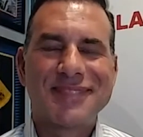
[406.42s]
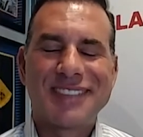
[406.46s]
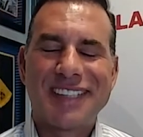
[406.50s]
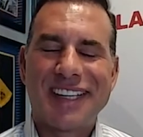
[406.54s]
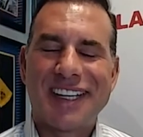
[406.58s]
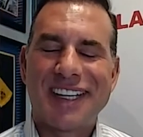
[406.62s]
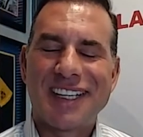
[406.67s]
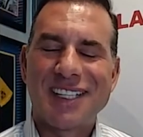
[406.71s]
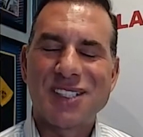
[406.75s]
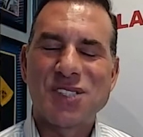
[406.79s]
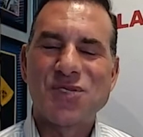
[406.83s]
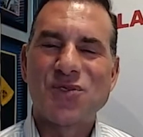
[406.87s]

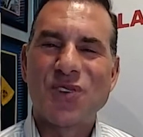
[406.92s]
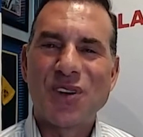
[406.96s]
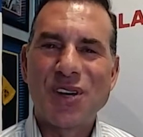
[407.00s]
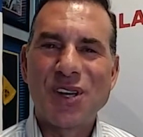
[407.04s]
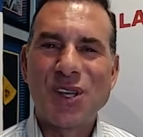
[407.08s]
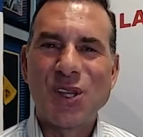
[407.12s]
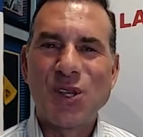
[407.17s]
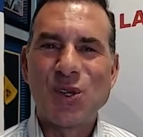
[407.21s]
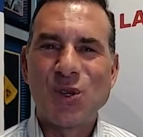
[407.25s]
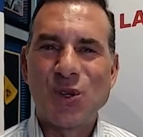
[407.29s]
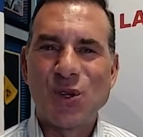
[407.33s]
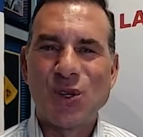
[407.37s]
That's
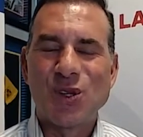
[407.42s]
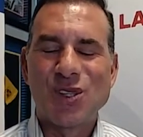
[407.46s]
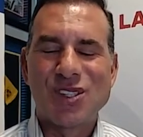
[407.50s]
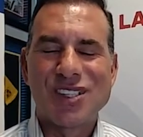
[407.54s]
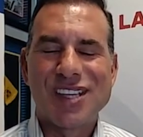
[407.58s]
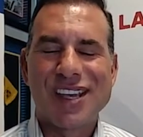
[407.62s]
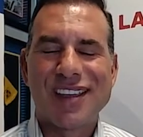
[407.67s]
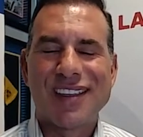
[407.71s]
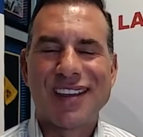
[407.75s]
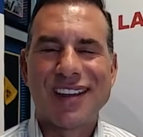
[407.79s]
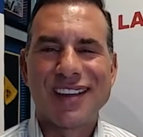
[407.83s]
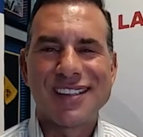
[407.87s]
funny you
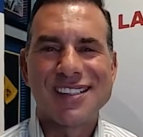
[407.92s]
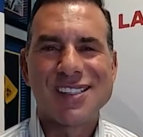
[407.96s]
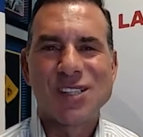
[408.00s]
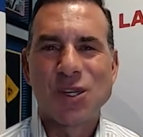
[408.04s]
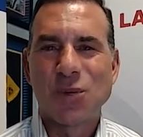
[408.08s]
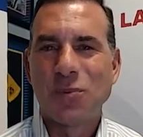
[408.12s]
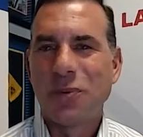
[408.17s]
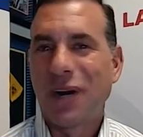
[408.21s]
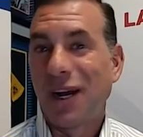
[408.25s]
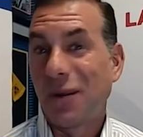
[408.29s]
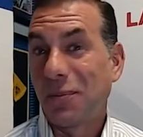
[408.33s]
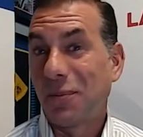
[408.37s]
say that. So
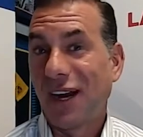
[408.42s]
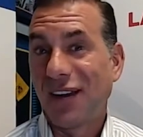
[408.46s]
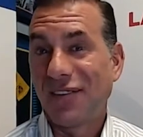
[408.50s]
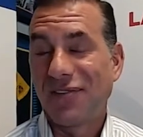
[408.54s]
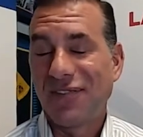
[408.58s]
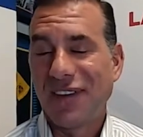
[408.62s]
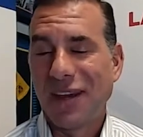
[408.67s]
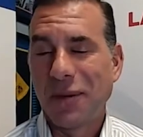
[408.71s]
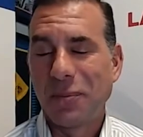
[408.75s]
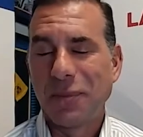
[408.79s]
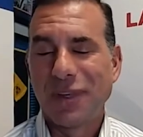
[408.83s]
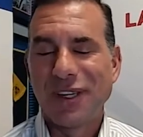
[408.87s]
my, my
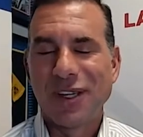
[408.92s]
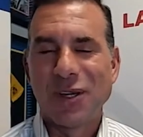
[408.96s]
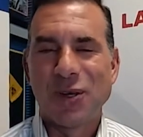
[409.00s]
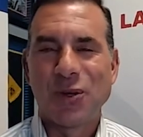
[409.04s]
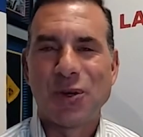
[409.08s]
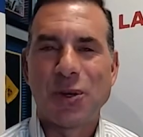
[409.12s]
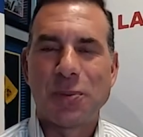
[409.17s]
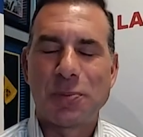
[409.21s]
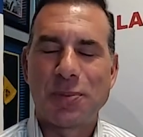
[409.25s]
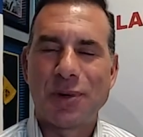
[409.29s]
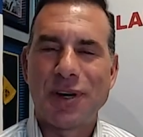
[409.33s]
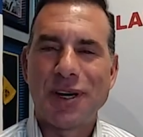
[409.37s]
family
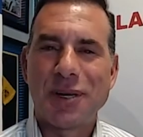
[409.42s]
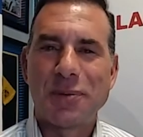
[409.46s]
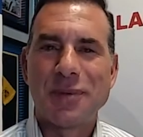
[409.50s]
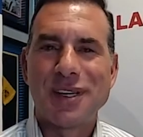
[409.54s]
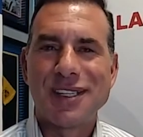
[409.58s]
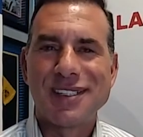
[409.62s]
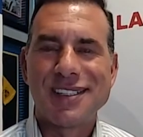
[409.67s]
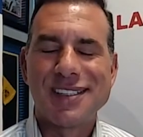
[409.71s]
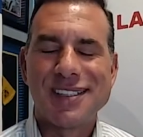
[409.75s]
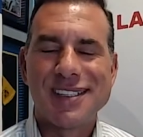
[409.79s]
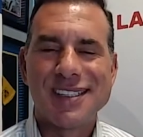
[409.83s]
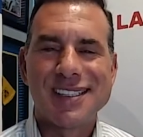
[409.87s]
owned a printing
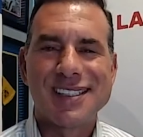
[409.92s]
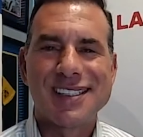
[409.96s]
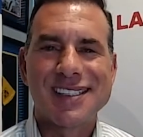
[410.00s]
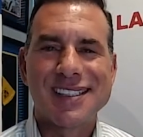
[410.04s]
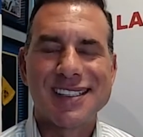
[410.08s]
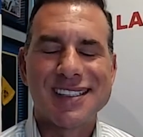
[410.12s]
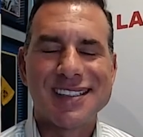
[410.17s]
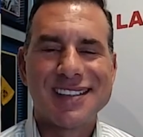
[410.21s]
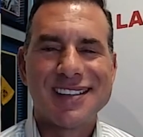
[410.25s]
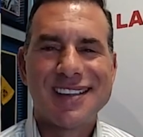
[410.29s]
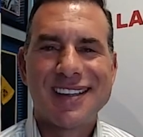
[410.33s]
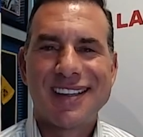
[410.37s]
business
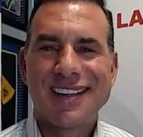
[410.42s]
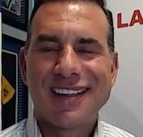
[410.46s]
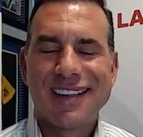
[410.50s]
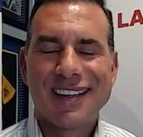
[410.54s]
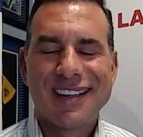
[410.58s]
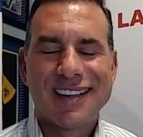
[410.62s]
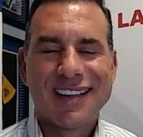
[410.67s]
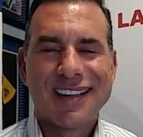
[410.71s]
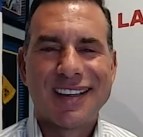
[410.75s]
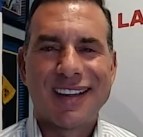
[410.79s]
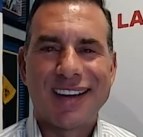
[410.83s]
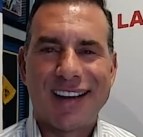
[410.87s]
and
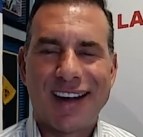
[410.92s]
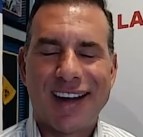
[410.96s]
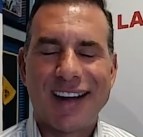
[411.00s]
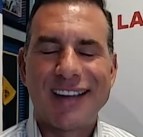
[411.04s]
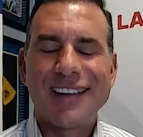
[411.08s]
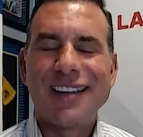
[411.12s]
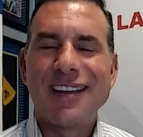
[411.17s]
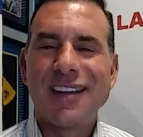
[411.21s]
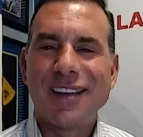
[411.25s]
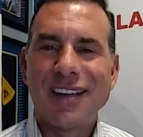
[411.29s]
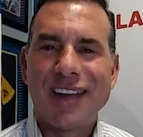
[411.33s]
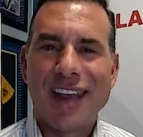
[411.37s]

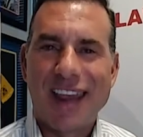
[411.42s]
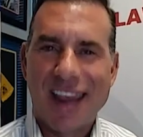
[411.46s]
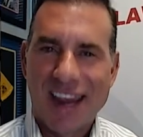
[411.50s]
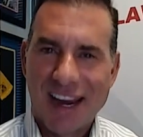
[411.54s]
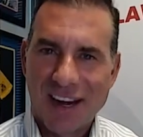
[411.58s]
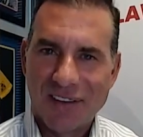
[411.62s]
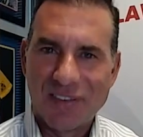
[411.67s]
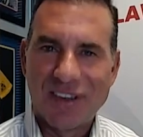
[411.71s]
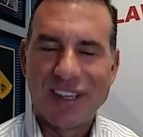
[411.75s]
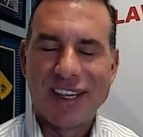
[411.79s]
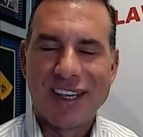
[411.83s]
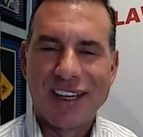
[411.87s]
I did
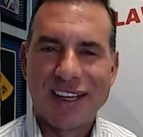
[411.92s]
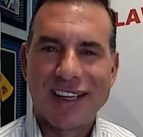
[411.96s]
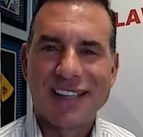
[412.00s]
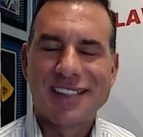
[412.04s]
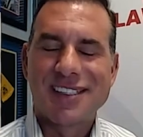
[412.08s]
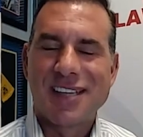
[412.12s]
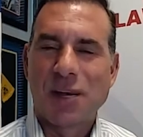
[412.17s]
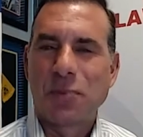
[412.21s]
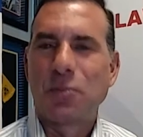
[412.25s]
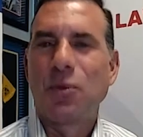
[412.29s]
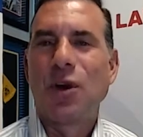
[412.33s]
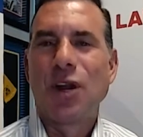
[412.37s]
everything
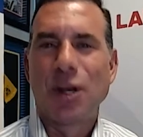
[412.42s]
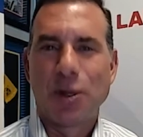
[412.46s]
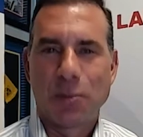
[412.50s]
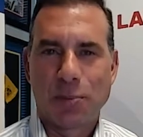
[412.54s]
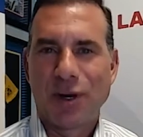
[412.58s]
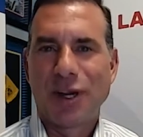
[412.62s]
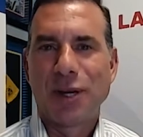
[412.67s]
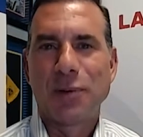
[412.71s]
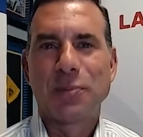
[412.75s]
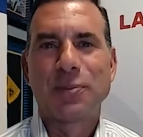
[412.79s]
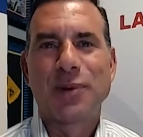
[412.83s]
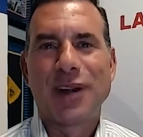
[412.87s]
except run a
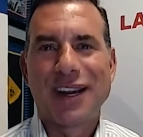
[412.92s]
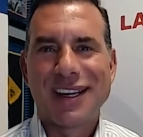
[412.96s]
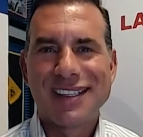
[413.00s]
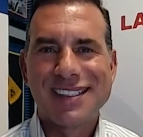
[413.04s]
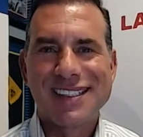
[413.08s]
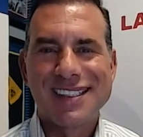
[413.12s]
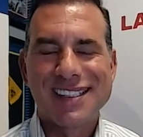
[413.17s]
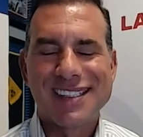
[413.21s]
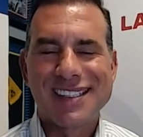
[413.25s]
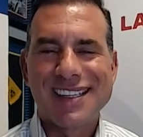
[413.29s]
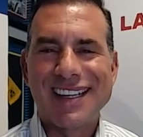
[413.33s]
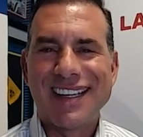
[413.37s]
printing
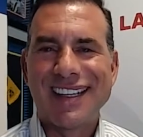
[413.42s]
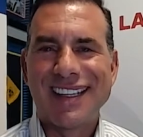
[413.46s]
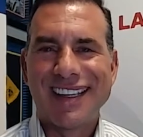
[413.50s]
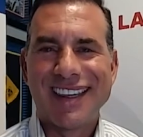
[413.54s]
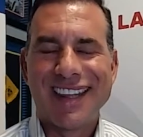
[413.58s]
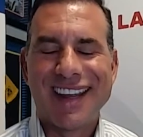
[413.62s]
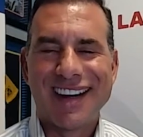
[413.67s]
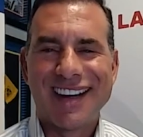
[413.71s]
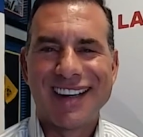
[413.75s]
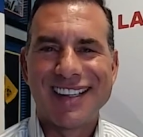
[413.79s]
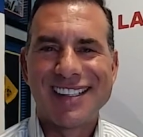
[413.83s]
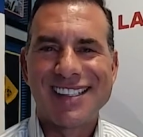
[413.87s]
press in
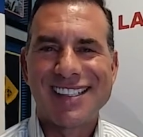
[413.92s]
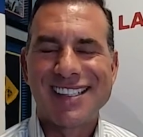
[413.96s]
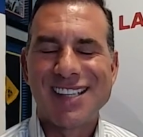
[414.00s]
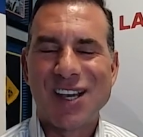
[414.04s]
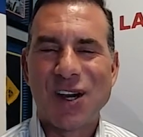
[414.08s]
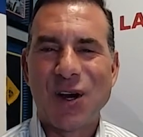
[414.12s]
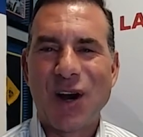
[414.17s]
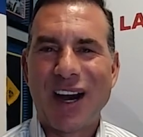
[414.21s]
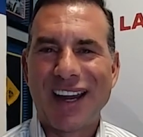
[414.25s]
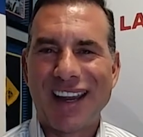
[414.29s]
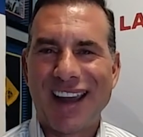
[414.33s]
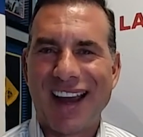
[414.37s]
there.
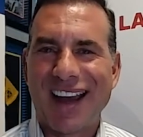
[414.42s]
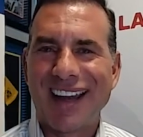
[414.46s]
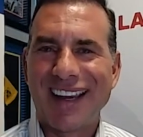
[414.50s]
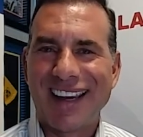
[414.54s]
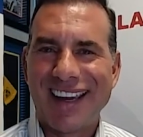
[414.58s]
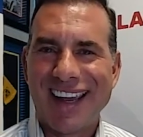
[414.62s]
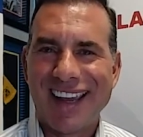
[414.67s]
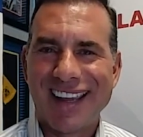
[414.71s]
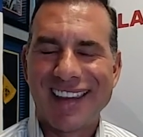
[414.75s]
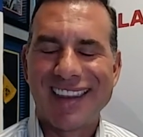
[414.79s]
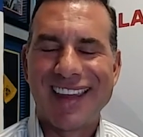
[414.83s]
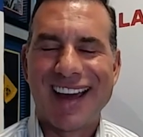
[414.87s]
So I, I
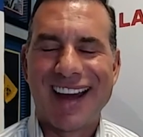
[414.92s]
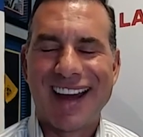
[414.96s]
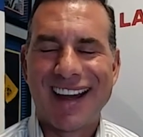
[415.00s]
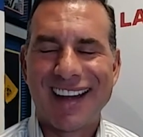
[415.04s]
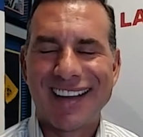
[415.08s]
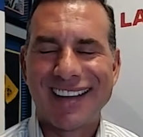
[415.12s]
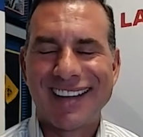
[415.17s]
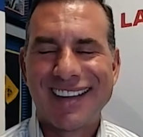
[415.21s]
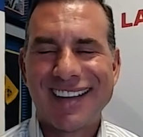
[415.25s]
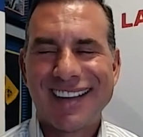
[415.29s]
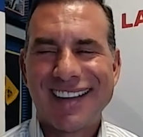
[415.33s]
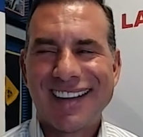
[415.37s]
get
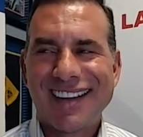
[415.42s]
that.